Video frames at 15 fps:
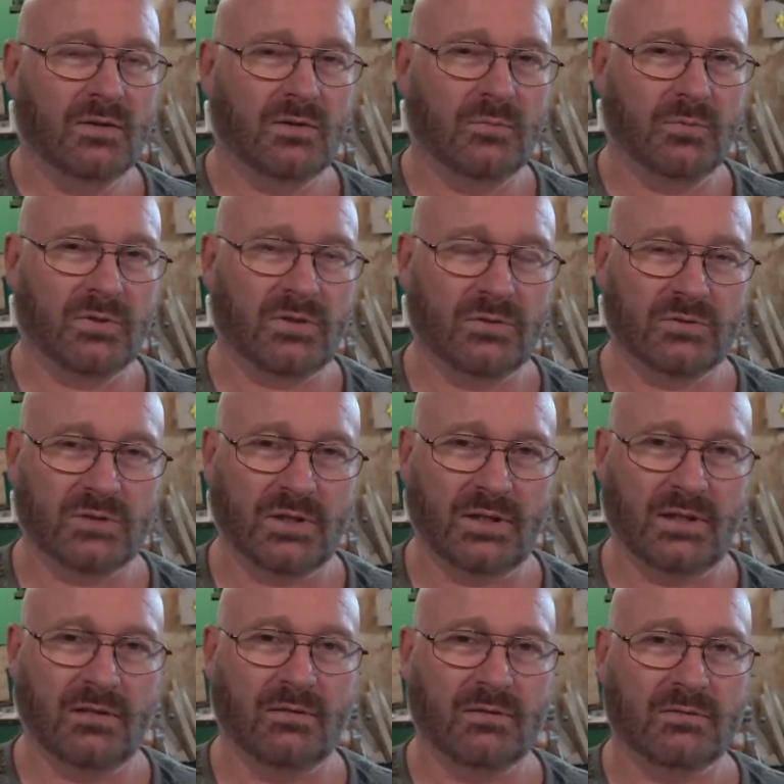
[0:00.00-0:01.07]
you would
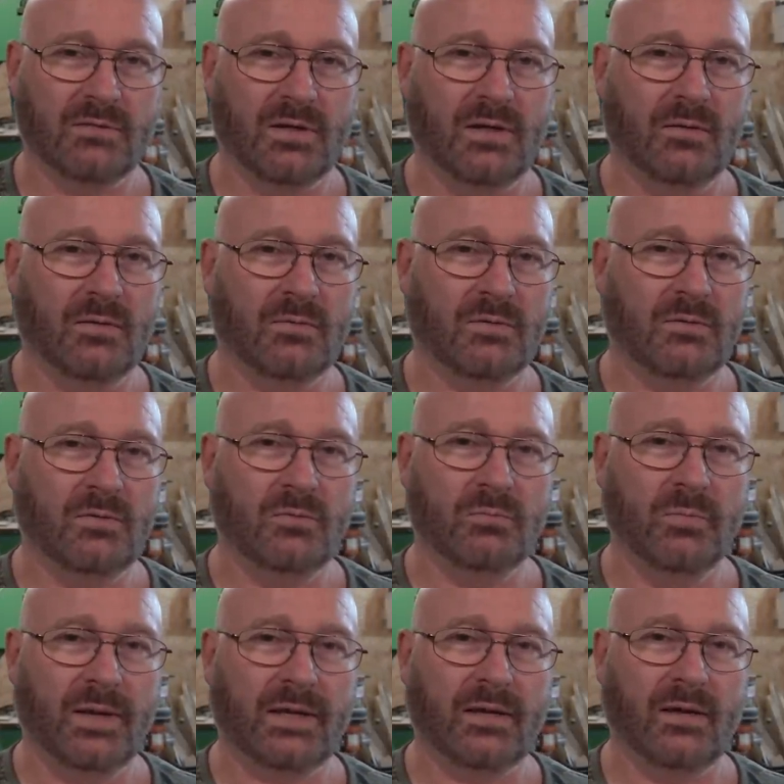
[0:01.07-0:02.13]
usually to
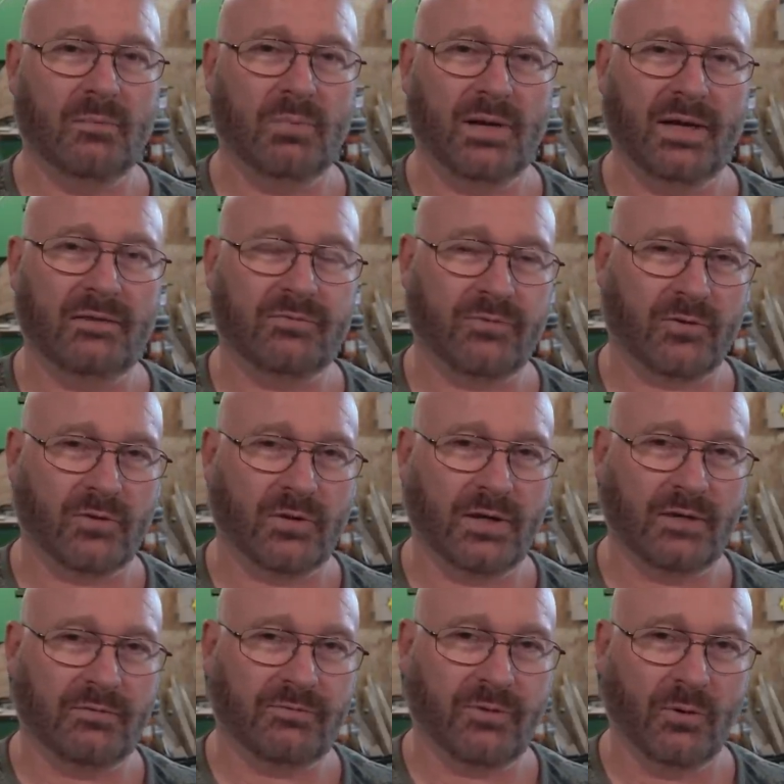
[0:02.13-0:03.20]
make a blade for
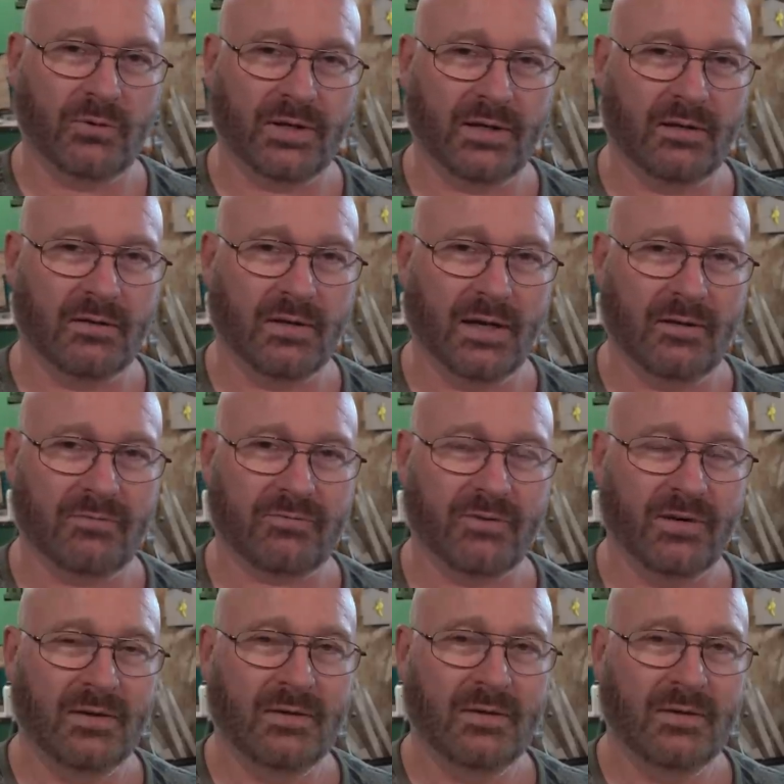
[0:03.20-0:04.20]
a folding knife.